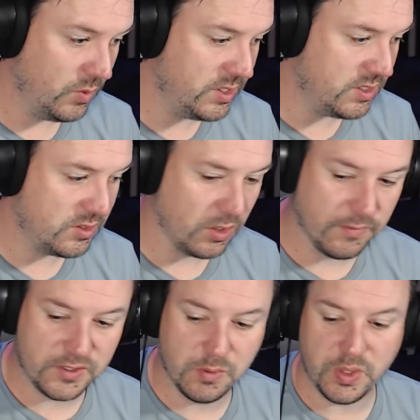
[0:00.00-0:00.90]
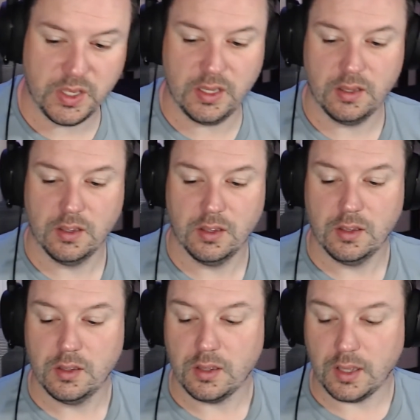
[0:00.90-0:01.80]
we deserve to be
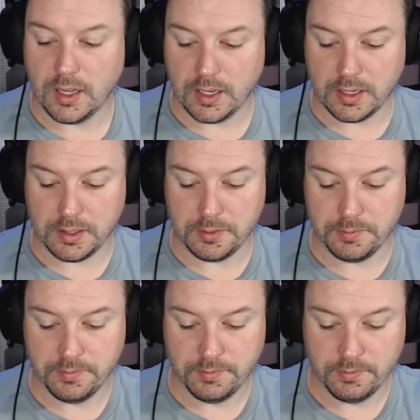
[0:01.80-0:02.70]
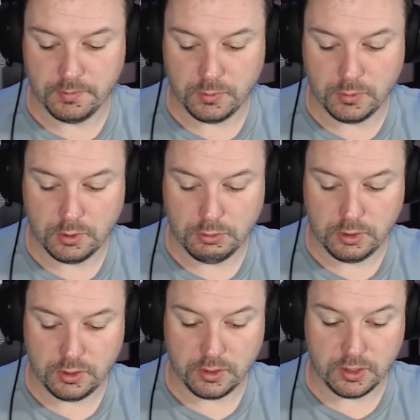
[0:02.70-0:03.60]
number
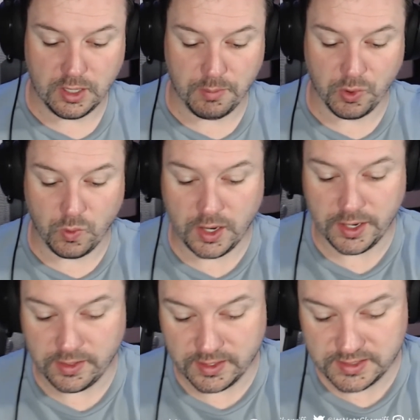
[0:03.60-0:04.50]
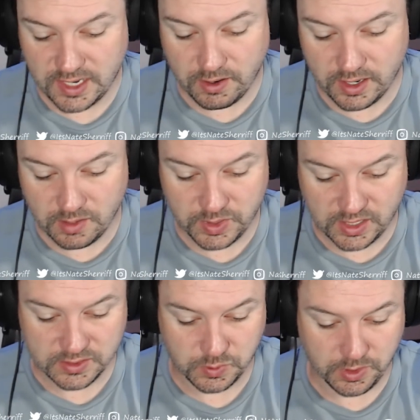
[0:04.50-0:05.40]
one in this area
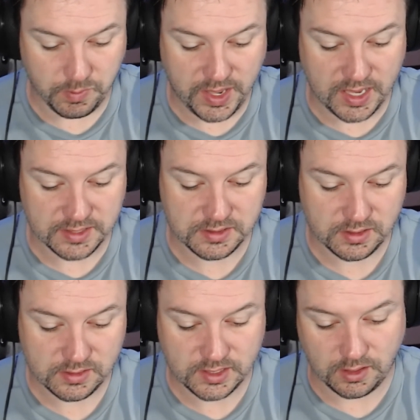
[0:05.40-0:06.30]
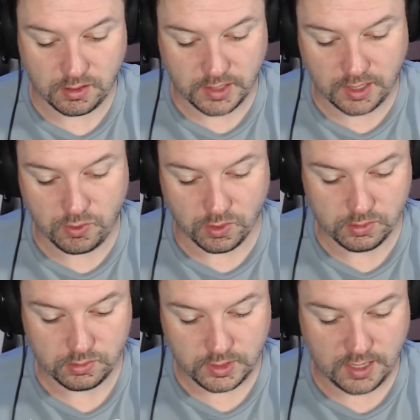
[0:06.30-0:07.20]
because we're the best. It's like, okay,
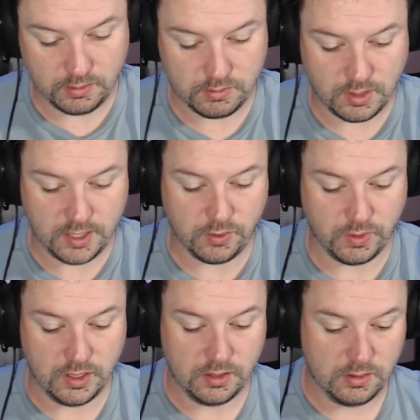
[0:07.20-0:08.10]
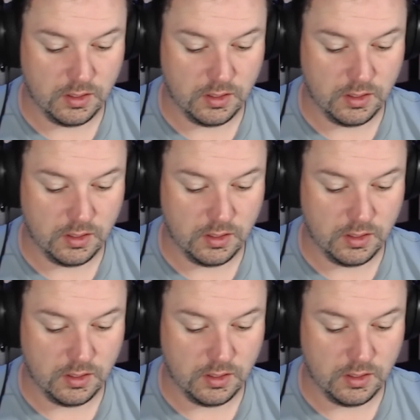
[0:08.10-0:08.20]
cool. Yeah, I agree.